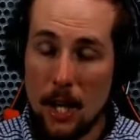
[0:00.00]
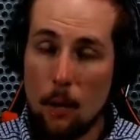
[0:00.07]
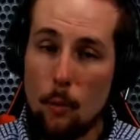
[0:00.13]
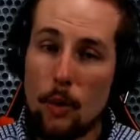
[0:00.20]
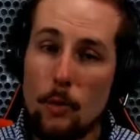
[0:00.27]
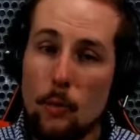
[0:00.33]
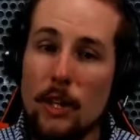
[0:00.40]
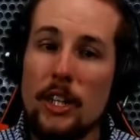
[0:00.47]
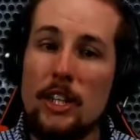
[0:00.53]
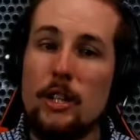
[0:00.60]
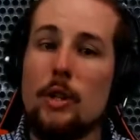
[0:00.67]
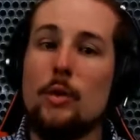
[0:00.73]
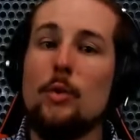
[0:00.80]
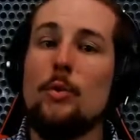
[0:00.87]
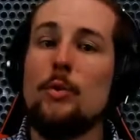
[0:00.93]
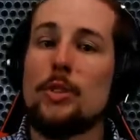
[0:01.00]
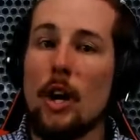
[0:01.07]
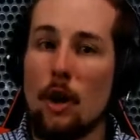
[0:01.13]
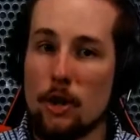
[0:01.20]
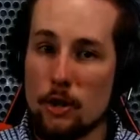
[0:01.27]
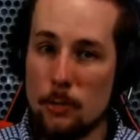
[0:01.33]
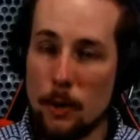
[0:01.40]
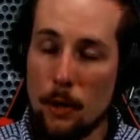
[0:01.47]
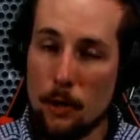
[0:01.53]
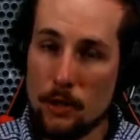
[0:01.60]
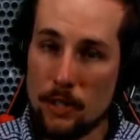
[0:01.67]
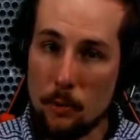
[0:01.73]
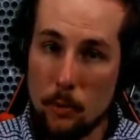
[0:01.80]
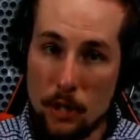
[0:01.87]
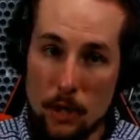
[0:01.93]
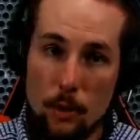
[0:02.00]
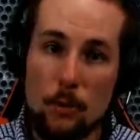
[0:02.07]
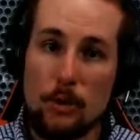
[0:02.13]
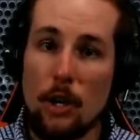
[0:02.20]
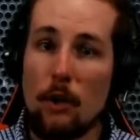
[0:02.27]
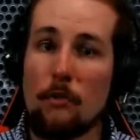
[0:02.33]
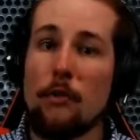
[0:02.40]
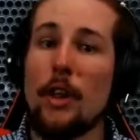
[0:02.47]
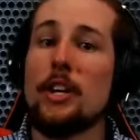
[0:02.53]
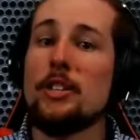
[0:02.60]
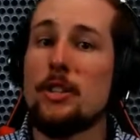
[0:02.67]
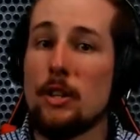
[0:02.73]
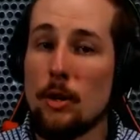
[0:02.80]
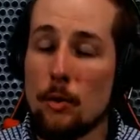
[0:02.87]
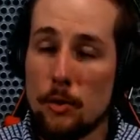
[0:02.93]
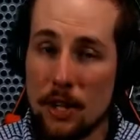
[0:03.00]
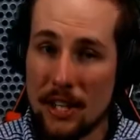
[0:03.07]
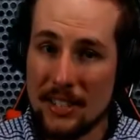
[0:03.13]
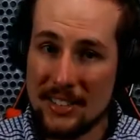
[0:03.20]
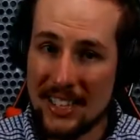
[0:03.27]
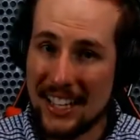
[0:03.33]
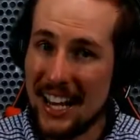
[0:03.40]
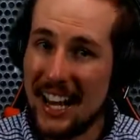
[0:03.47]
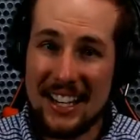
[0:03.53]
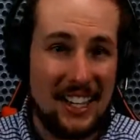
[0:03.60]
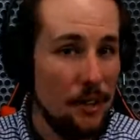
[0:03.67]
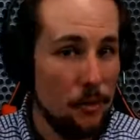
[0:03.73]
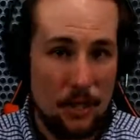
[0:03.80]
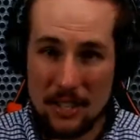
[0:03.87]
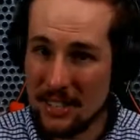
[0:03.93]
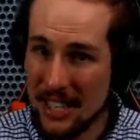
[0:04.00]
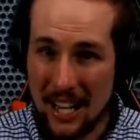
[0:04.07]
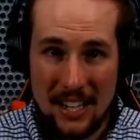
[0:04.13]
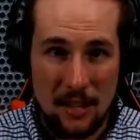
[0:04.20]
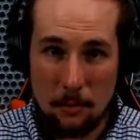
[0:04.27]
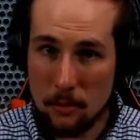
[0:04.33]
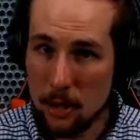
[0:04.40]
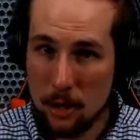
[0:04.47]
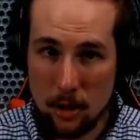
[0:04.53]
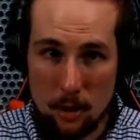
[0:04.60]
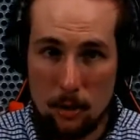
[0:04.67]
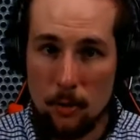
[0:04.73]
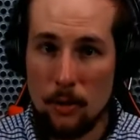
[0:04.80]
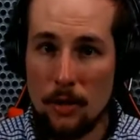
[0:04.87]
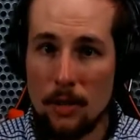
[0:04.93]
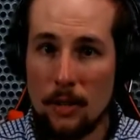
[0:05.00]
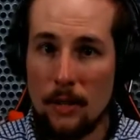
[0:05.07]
When we use our spirits and we use our flesh to do things that God never designed them to do,